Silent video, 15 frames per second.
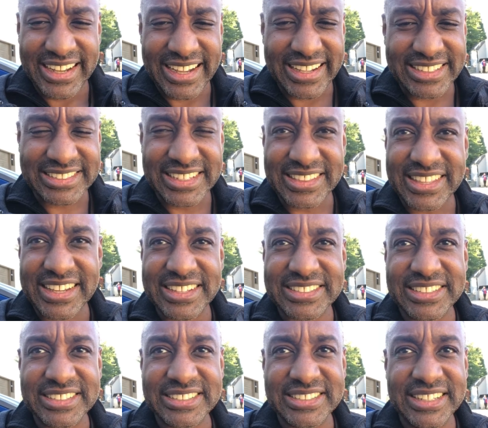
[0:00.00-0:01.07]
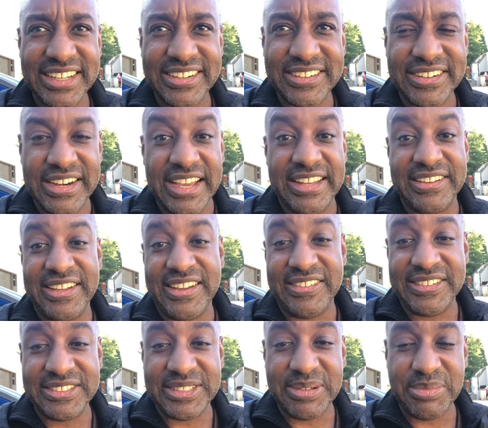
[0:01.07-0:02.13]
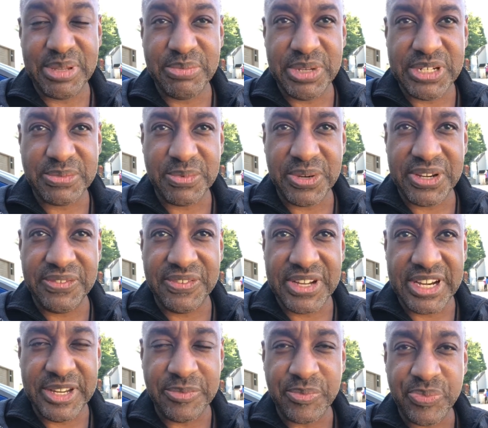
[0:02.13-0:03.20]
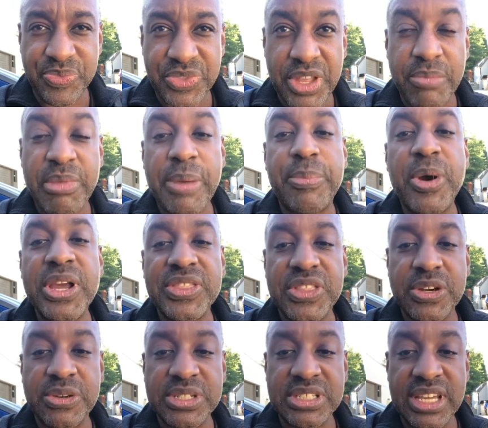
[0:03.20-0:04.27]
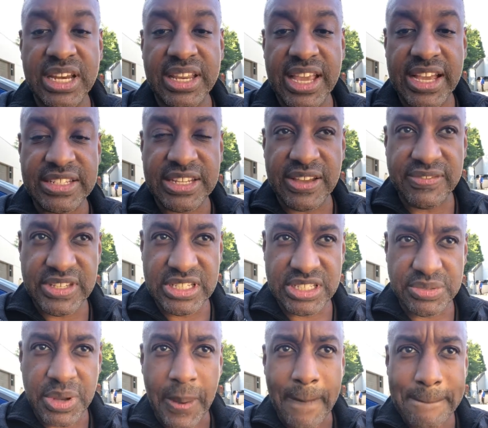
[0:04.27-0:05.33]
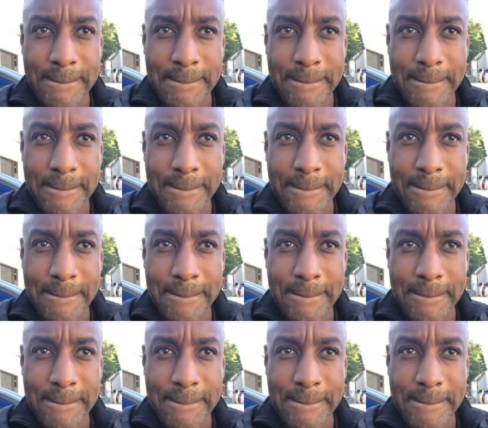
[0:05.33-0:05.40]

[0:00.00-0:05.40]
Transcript: I guess they think it's a snake or an alligator or something, but it's pretty funny. My point though is that cats have these